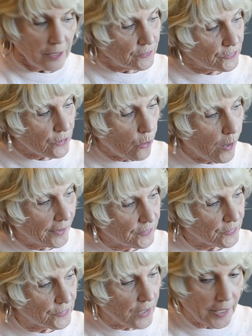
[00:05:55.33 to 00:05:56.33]
so I
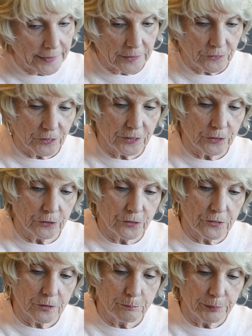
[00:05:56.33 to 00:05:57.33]
decided to use
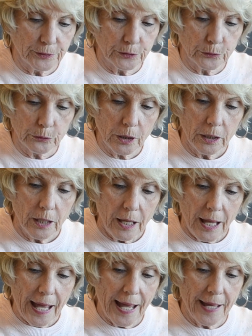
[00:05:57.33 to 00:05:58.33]
the blue
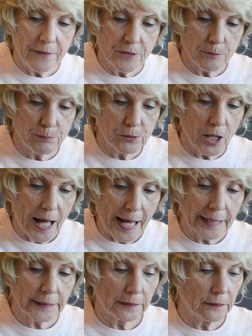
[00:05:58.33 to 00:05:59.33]
and the
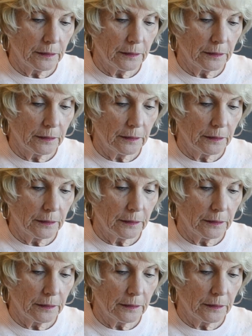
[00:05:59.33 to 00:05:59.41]
black,